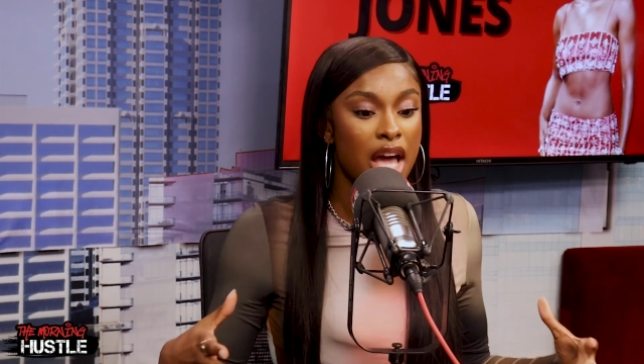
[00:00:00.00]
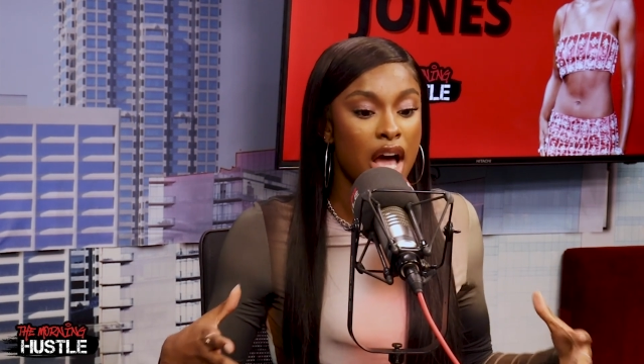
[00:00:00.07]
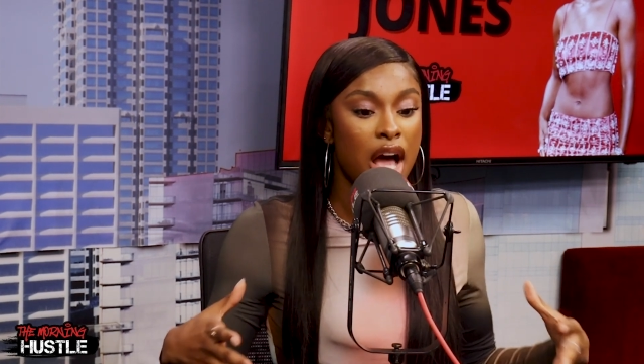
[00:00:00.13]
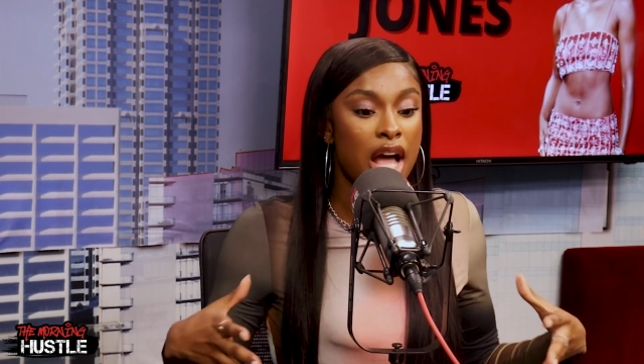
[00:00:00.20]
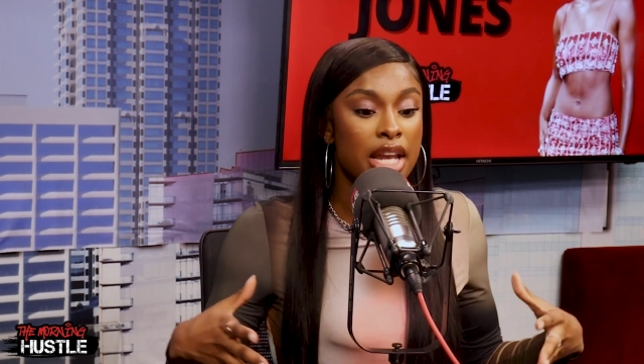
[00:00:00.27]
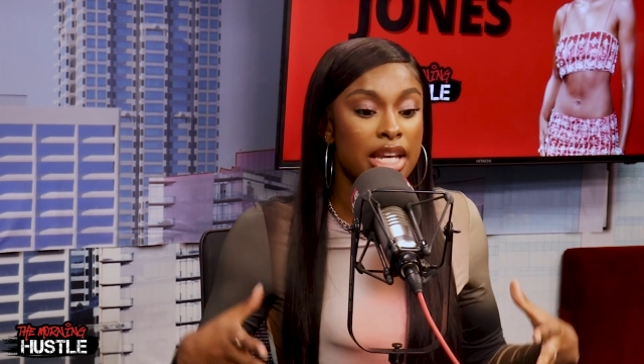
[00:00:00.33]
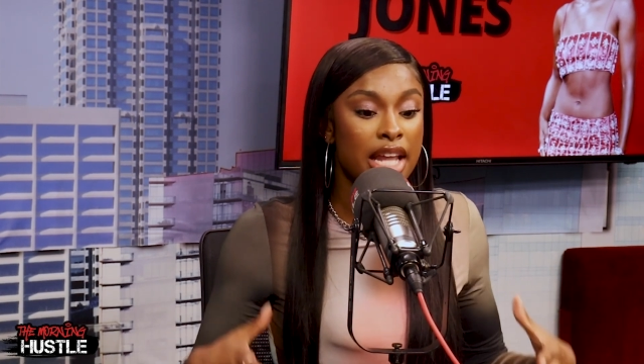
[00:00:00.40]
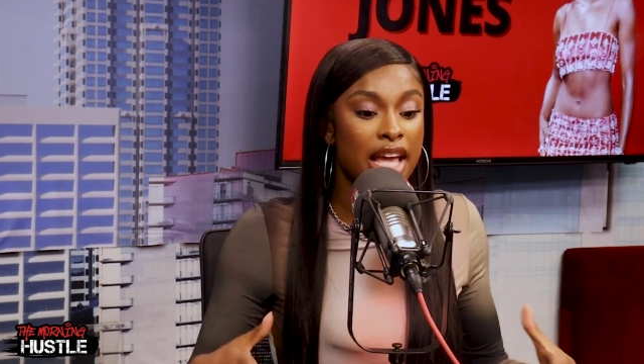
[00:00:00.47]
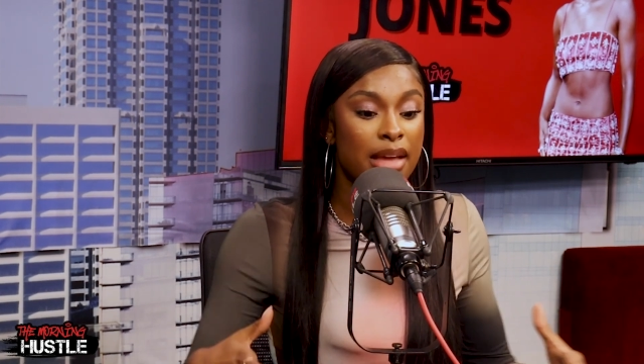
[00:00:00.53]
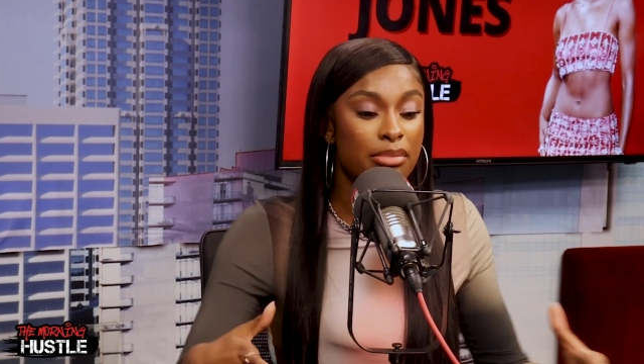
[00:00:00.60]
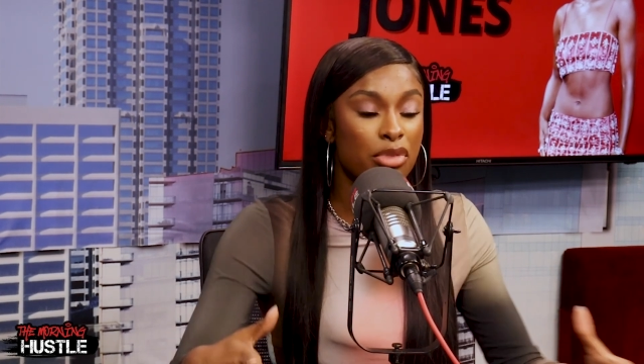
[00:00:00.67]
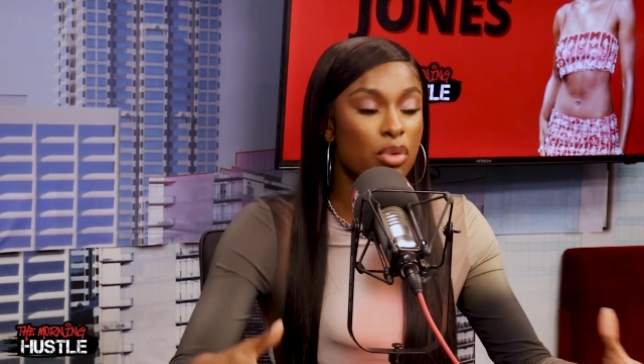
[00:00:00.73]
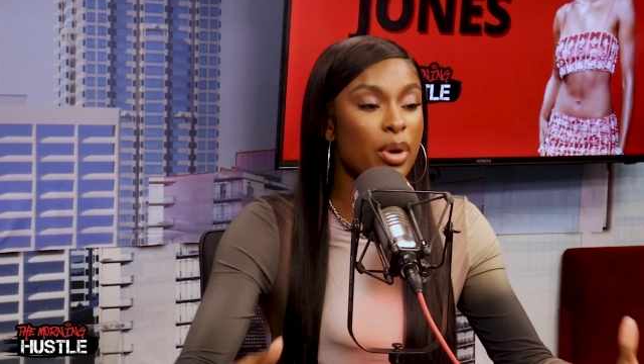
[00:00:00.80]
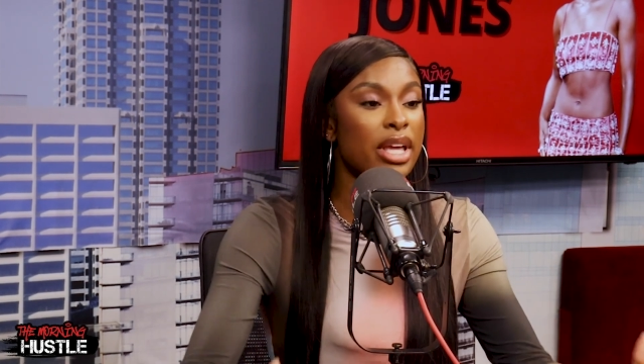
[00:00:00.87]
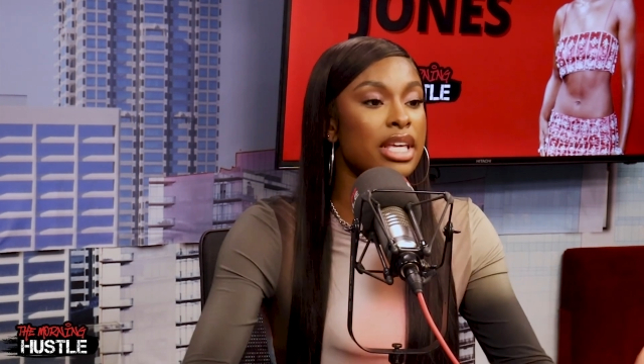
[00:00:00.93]
a name
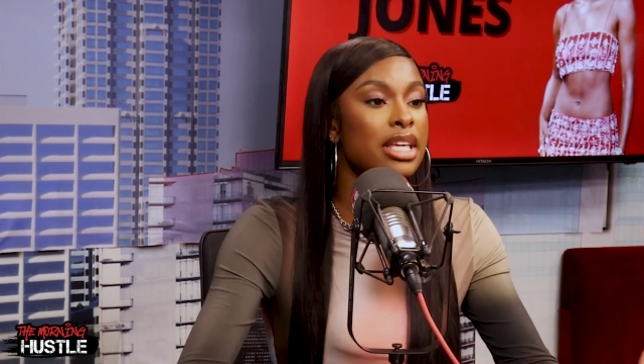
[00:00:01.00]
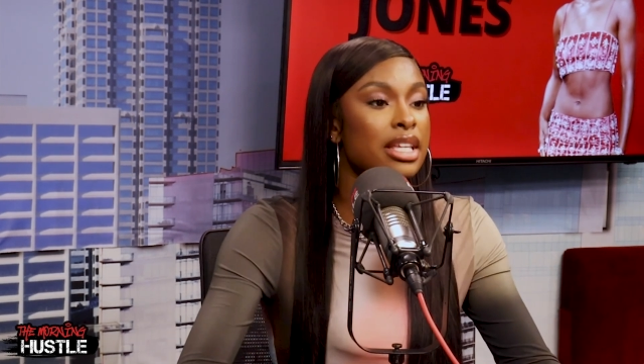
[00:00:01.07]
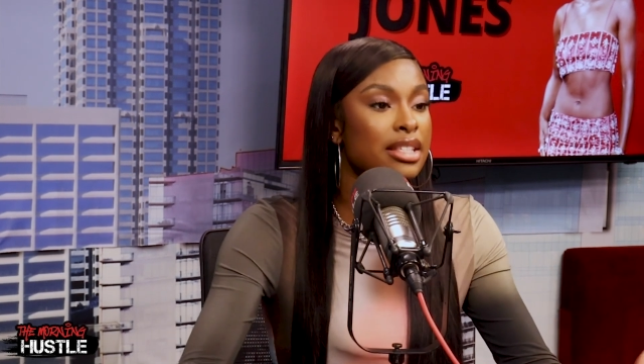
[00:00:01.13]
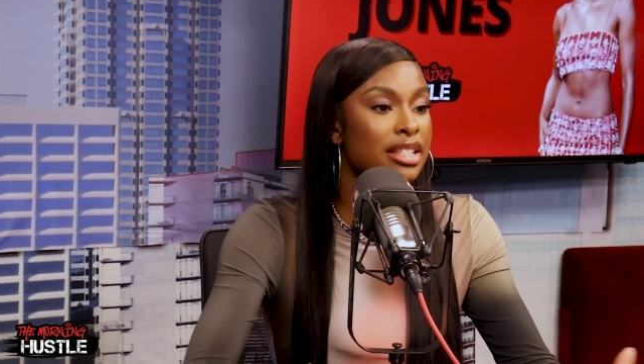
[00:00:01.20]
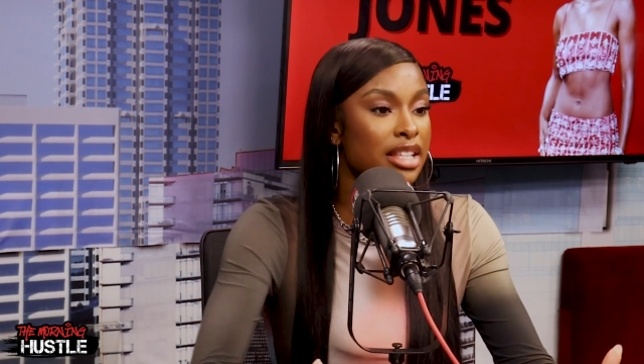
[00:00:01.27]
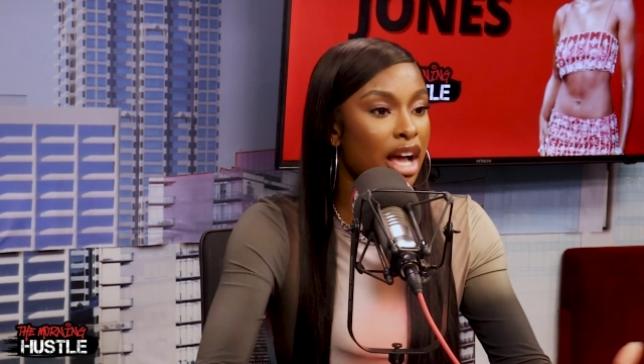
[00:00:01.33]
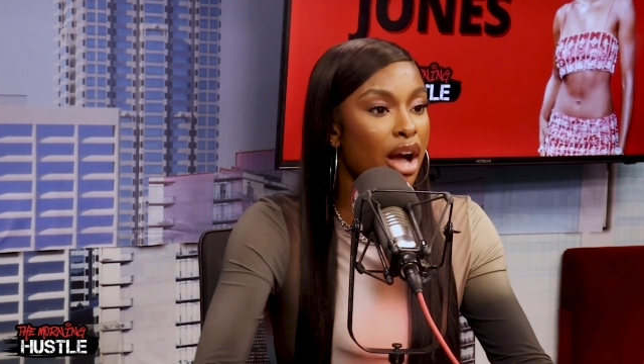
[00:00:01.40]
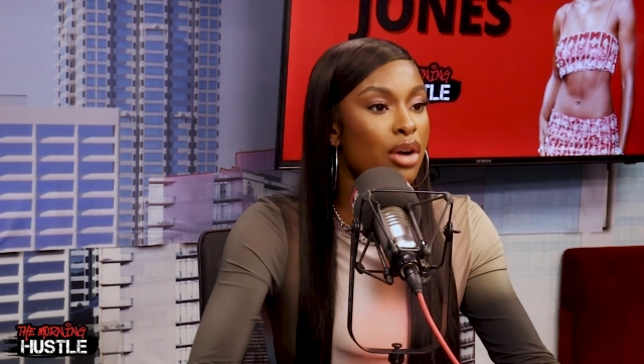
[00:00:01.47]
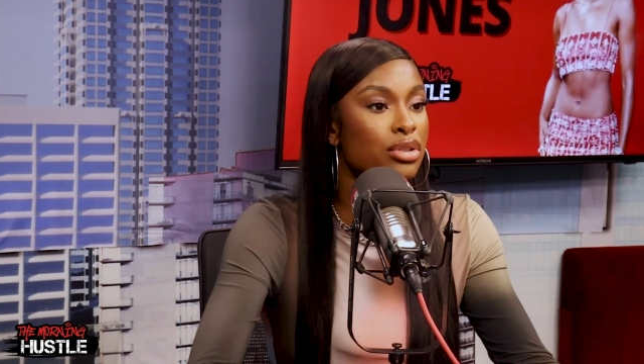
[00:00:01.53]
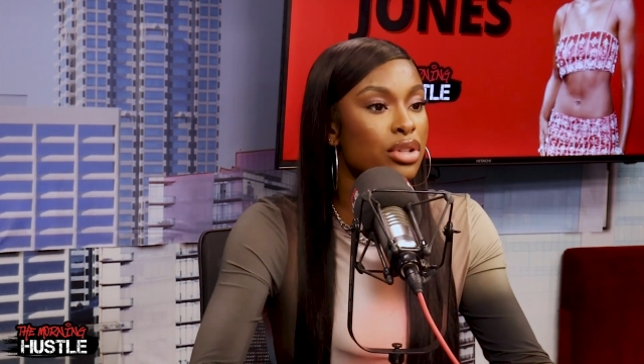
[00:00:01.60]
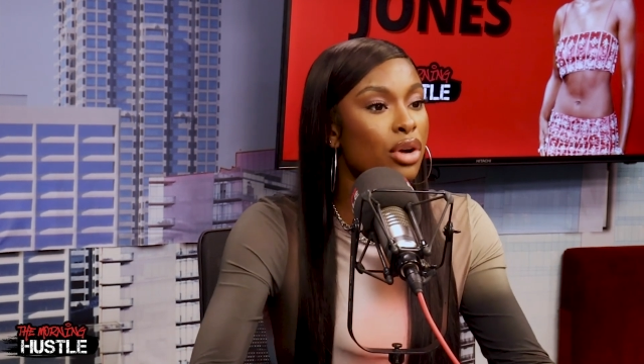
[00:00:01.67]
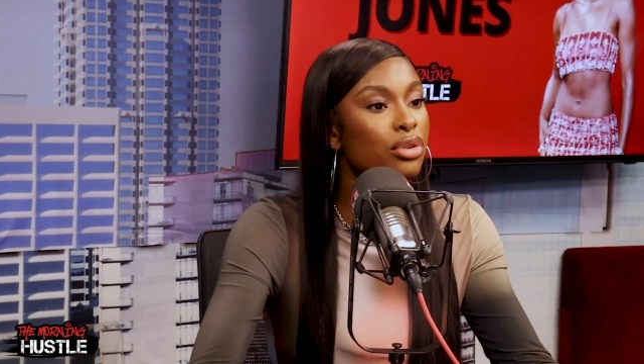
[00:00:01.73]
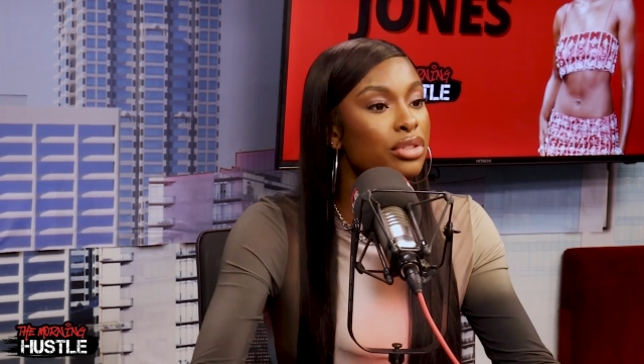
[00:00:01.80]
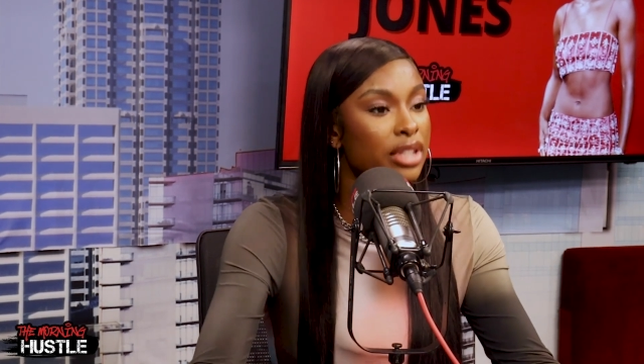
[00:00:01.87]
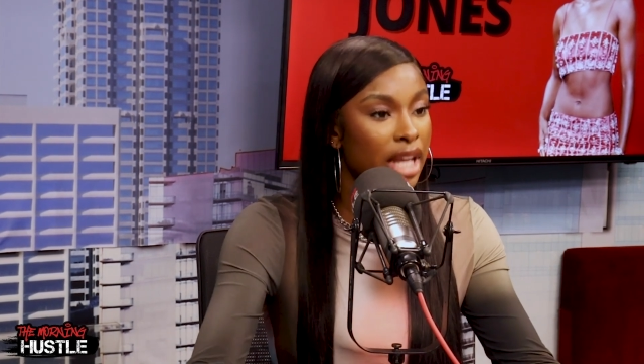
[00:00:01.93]
the way he is. He's a
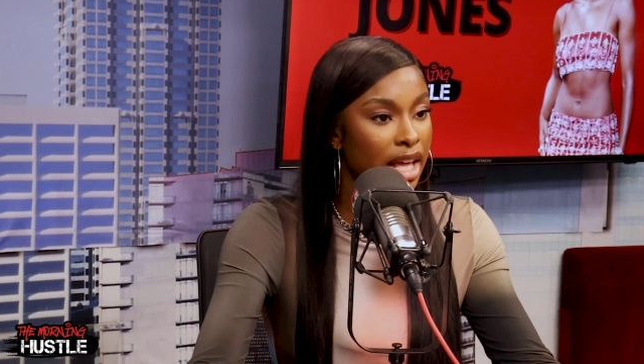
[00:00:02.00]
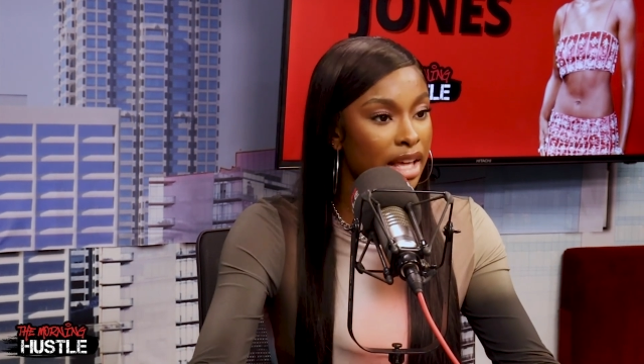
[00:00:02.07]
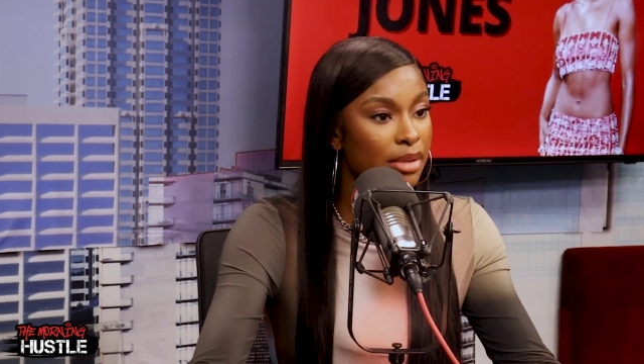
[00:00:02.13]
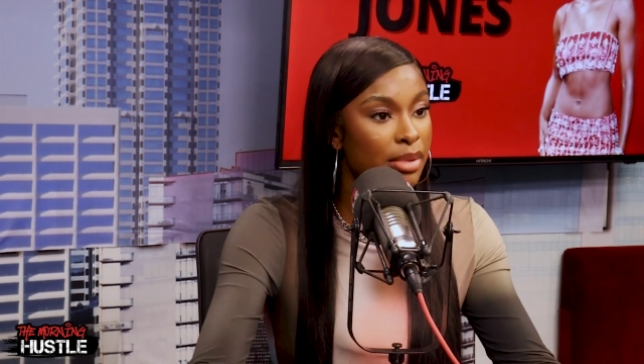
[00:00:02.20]
household name.